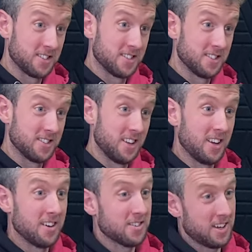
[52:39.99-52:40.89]
Yeah.
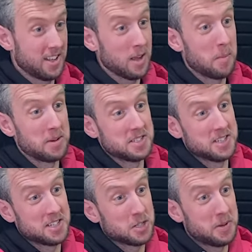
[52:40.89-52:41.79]
Yeah, okay, like that.
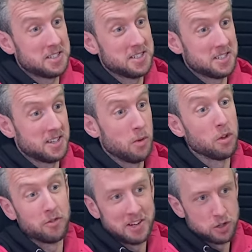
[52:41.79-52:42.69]
Business expenses.
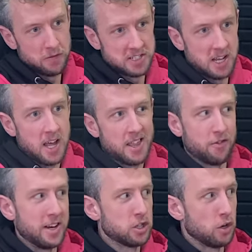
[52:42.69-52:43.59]
Well, the Range yeah, Rover's, the
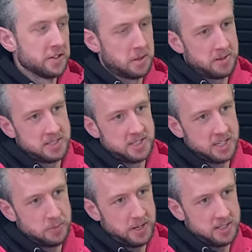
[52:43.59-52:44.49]
Range Rover's a business
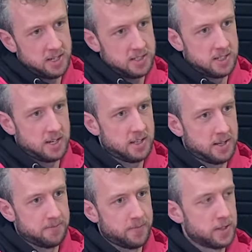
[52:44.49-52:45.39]
expense. That's a good thing. I need
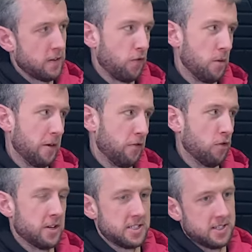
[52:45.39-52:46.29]
thing. a good trailer. Before, before,
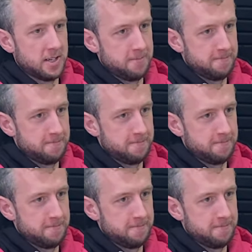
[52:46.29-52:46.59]
really. isn't it?